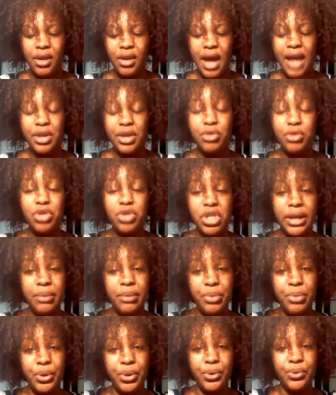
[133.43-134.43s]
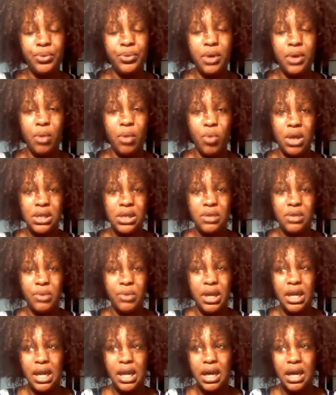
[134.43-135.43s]
I do shampoo once a
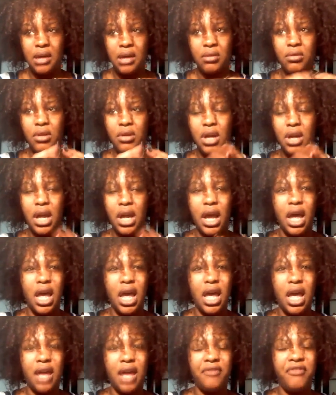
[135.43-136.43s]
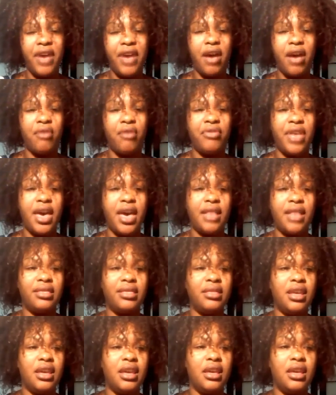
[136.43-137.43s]
week now, and found that
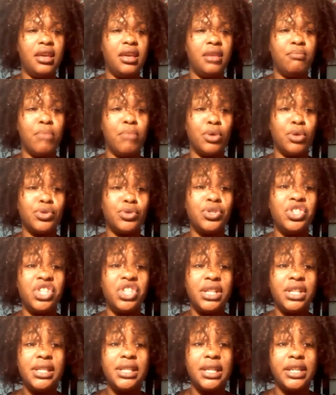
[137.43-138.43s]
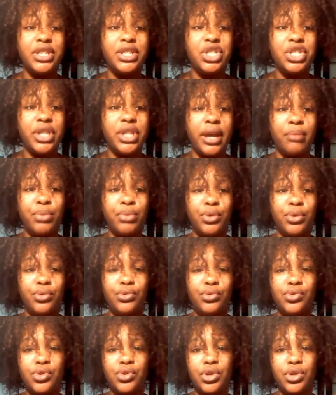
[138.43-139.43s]
the most gentlest shampoos